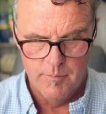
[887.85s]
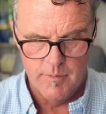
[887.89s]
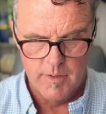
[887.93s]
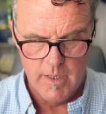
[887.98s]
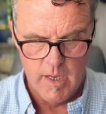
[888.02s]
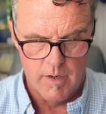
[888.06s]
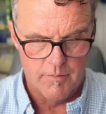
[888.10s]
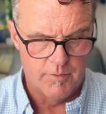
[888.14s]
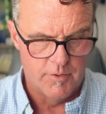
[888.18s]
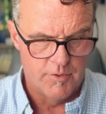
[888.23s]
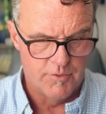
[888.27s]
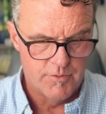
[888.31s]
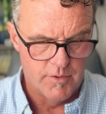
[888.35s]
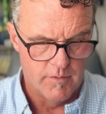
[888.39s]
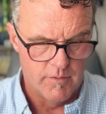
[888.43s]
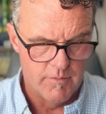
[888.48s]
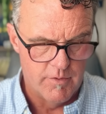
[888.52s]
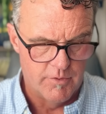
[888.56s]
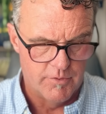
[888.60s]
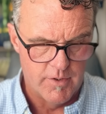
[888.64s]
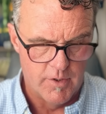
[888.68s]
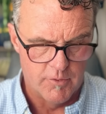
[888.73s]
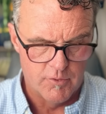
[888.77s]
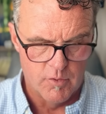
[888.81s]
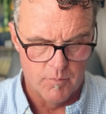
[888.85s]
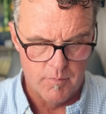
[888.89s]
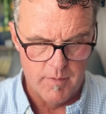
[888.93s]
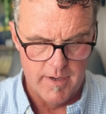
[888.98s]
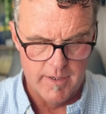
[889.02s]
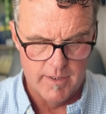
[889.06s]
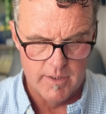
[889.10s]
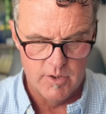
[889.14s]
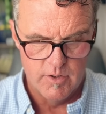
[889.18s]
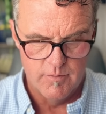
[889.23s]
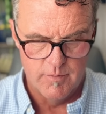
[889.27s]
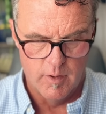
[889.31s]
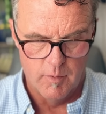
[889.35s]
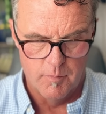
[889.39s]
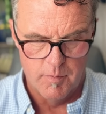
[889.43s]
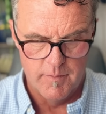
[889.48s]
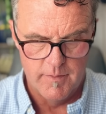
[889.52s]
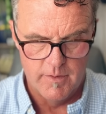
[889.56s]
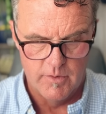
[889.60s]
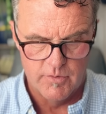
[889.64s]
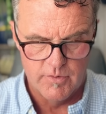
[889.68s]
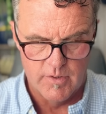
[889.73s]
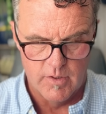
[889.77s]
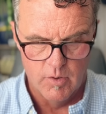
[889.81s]
the efforts of the central bank in
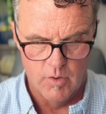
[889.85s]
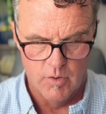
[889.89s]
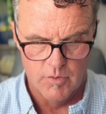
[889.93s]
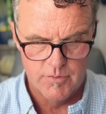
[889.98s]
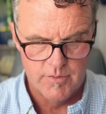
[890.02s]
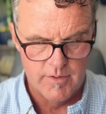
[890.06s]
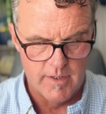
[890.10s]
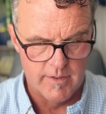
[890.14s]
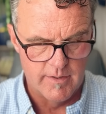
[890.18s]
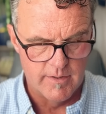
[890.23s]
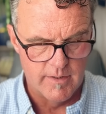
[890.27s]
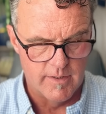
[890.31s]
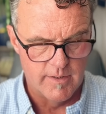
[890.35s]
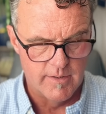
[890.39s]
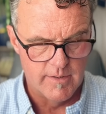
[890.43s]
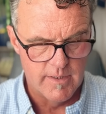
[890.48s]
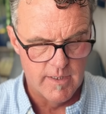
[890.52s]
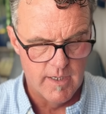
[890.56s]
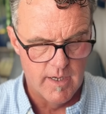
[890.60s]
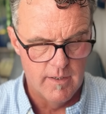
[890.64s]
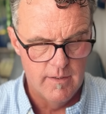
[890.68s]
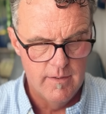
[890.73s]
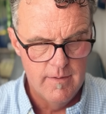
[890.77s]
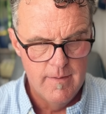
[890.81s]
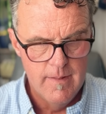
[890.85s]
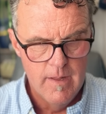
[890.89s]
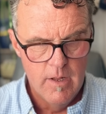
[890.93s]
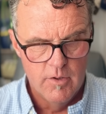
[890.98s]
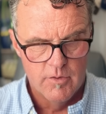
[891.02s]
developing these skills, da da da da da.